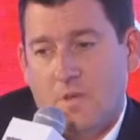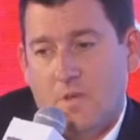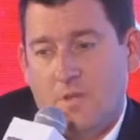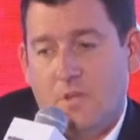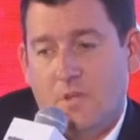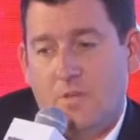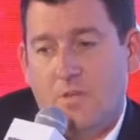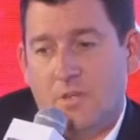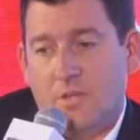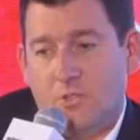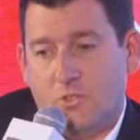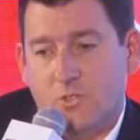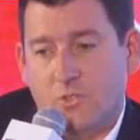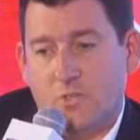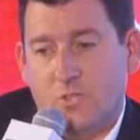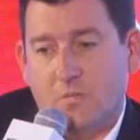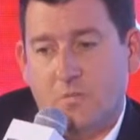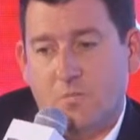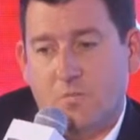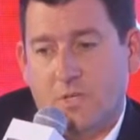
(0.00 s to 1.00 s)
yeah, the
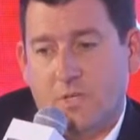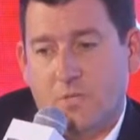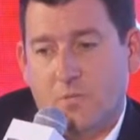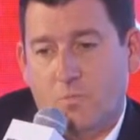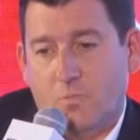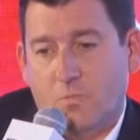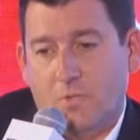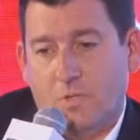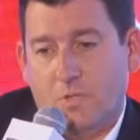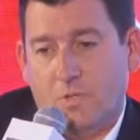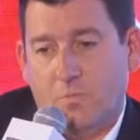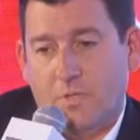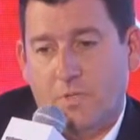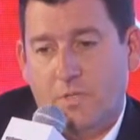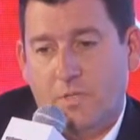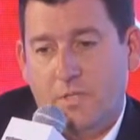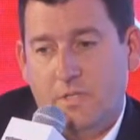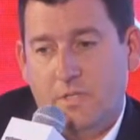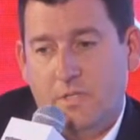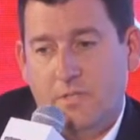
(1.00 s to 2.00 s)
interesting bit will
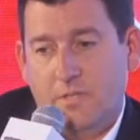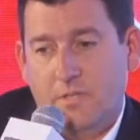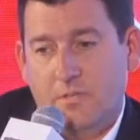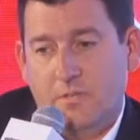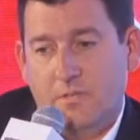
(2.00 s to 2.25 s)
be